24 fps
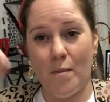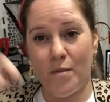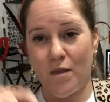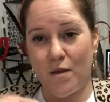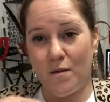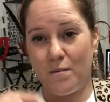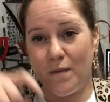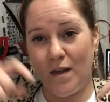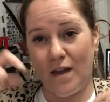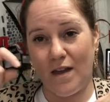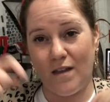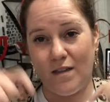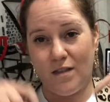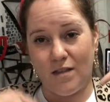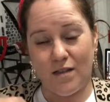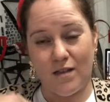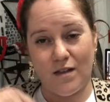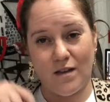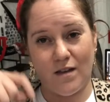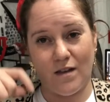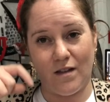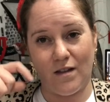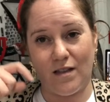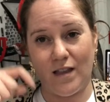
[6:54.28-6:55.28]
them in
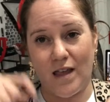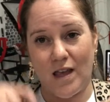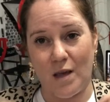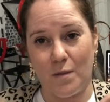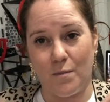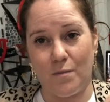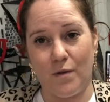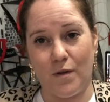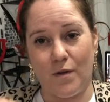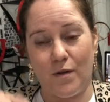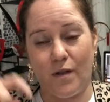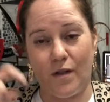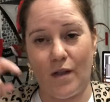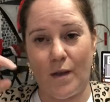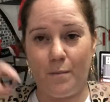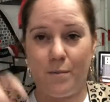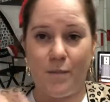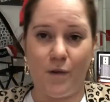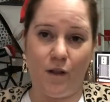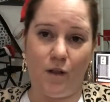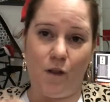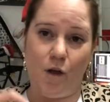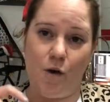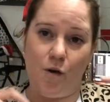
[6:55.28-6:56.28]
the link
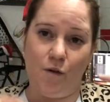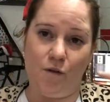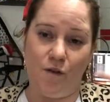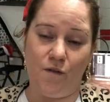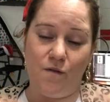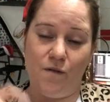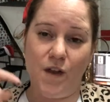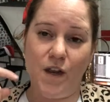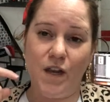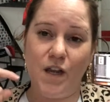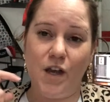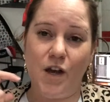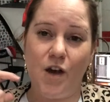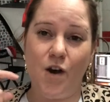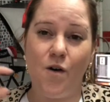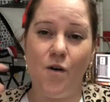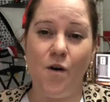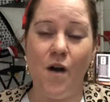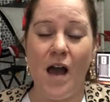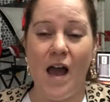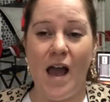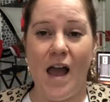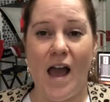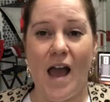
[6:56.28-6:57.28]
below the video,
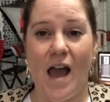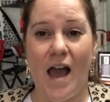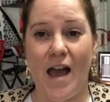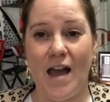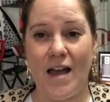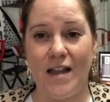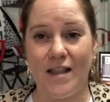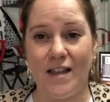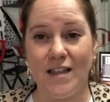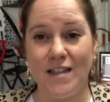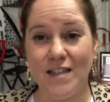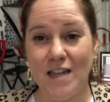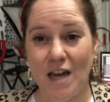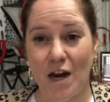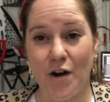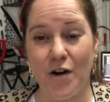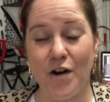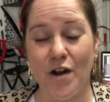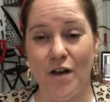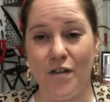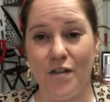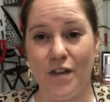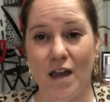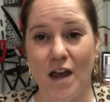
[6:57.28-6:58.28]
and let's
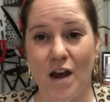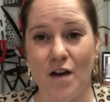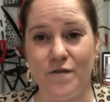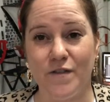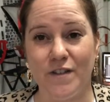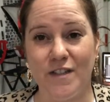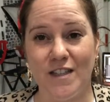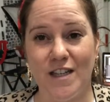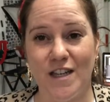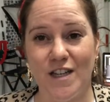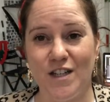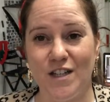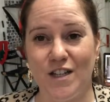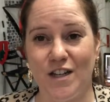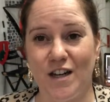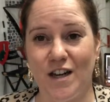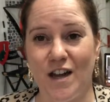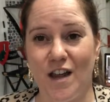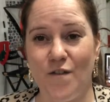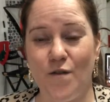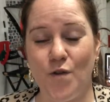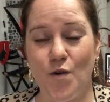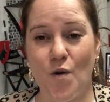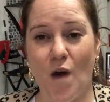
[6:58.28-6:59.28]
carry on the conversation.
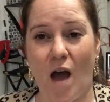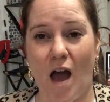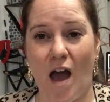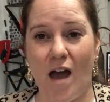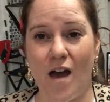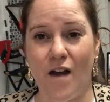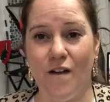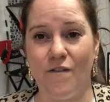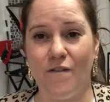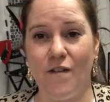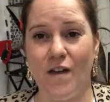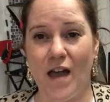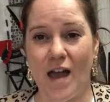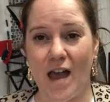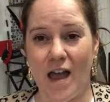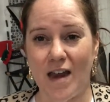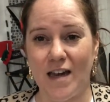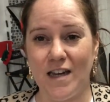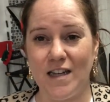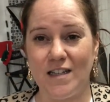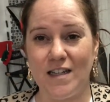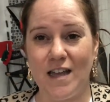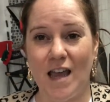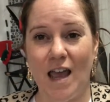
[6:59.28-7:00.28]
If you have
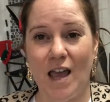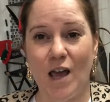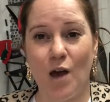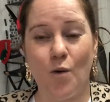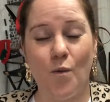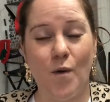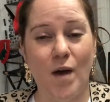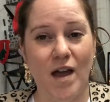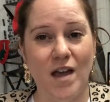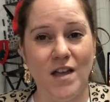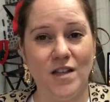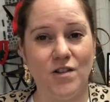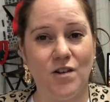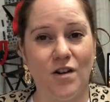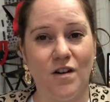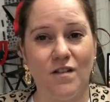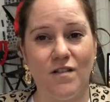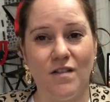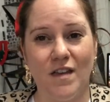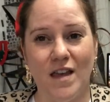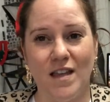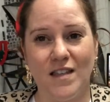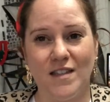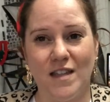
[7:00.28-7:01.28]
any takeaways or
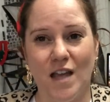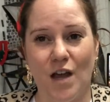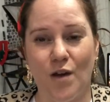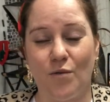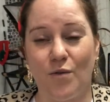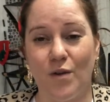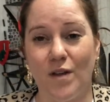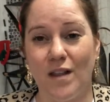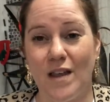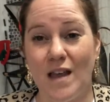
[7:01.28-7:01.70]
things that really